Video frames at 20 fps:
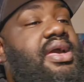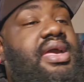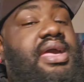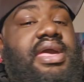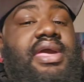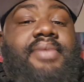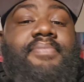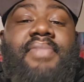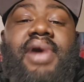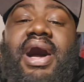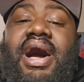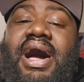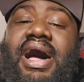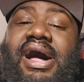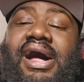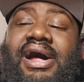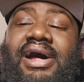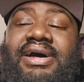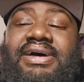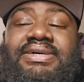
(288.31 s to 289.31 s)
In my
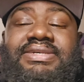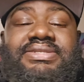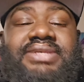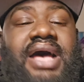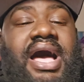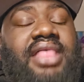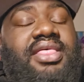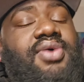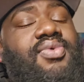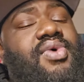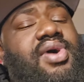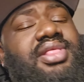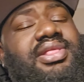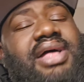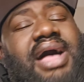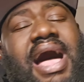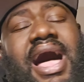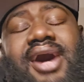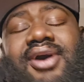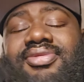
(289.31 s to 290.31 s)
eyes, I don't want
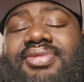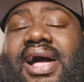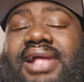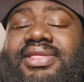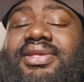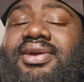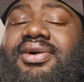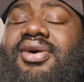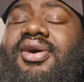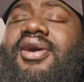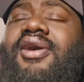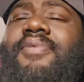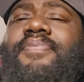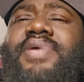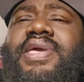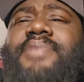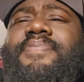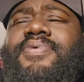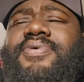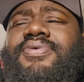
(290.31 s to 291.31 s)
I don't like to call
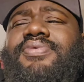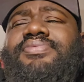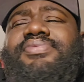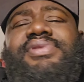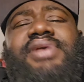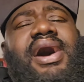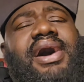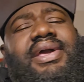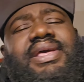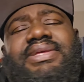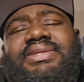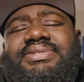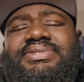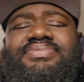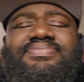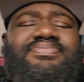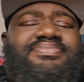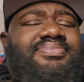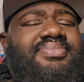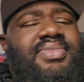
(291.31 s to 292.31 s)
people
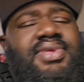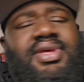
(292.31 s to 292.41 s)
ducking,